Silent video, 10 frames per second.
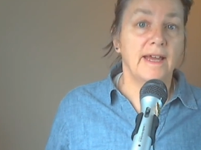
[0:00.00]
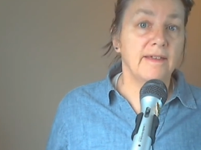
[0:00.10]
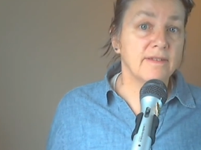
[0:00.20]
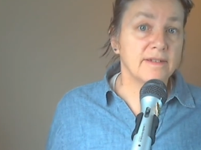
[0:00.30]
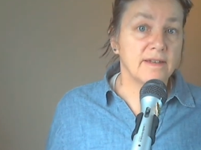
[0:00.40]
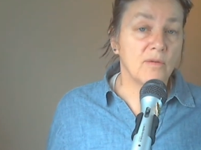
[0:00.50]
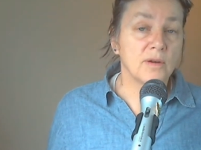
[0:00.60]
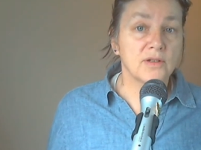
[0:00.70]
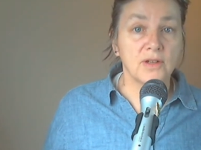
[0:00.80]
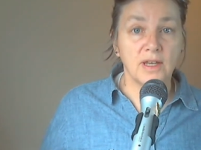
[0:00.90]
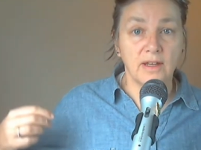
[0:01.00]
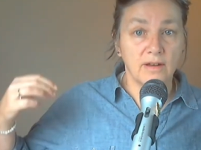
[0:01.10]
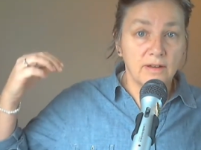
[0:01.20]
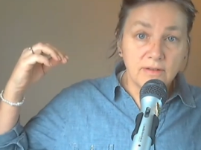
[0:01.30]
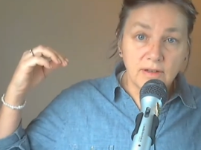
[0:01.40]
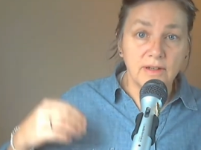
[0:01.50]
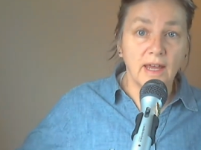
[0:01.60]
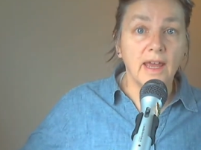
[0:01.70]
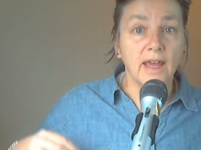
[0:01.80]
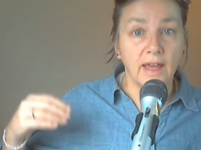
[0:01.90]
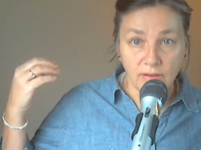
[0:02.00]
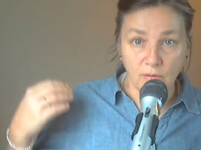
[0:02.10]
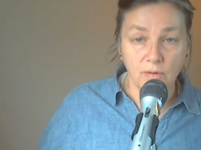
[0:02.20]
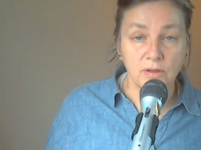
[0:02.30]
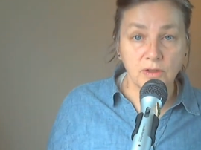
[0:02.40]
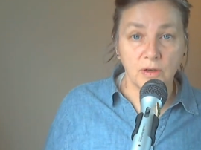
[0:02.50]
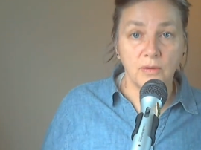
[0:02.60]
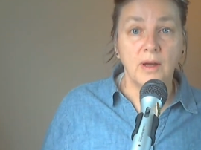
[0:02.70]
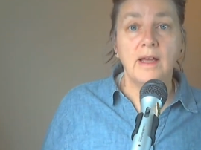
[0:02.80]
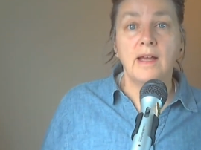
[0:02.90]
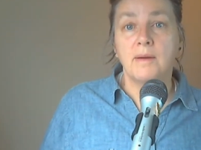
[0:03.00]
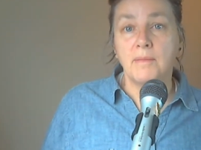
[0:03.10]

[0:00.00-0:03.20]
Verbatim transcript: And the horse you get on today at the horse show